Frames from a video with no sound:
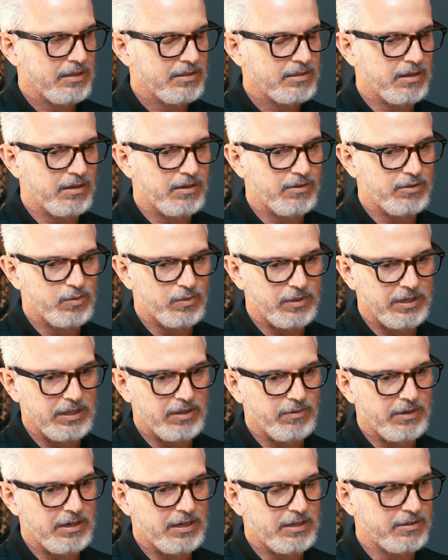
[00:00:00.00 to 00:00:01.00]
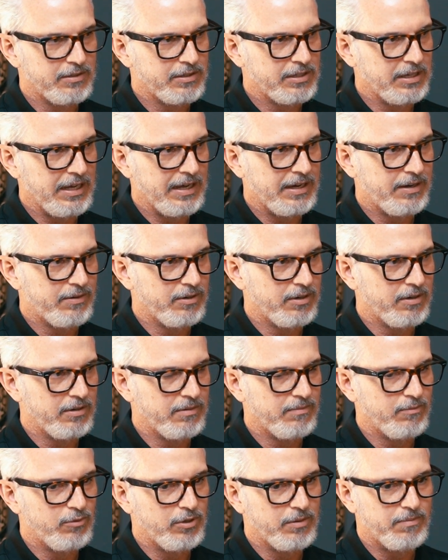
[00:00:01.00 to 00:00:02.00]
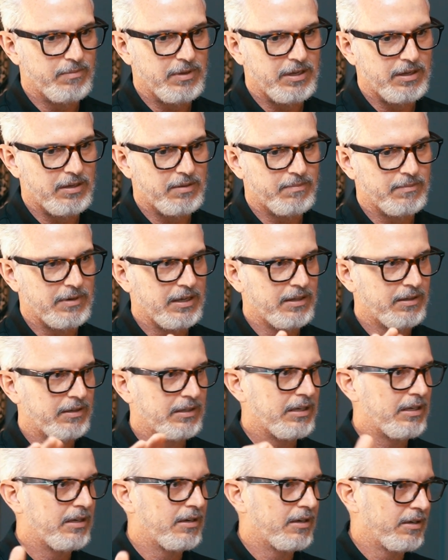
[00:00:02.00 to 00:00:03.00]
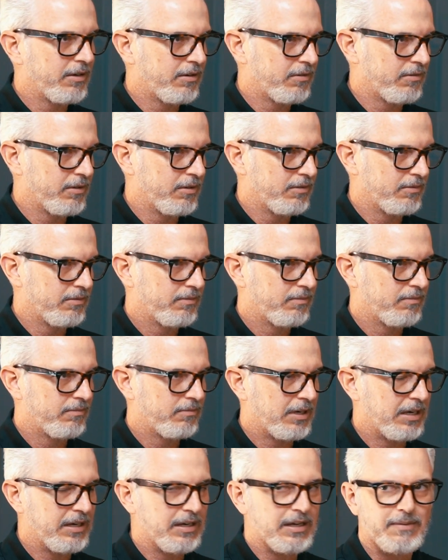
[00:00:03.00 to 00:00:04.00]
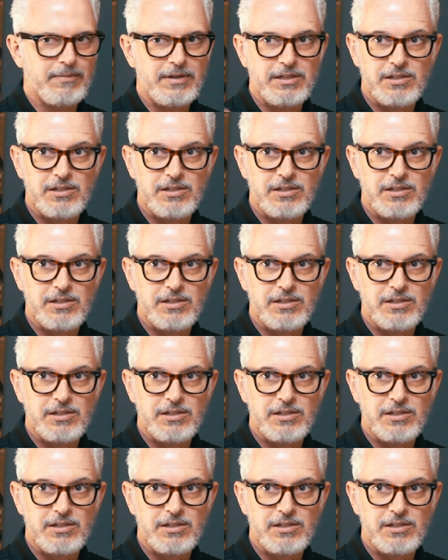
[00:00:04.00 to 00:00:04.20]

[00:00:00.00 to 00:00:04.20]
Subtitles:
So $23 an hour would be my lead on a crew, right? Now,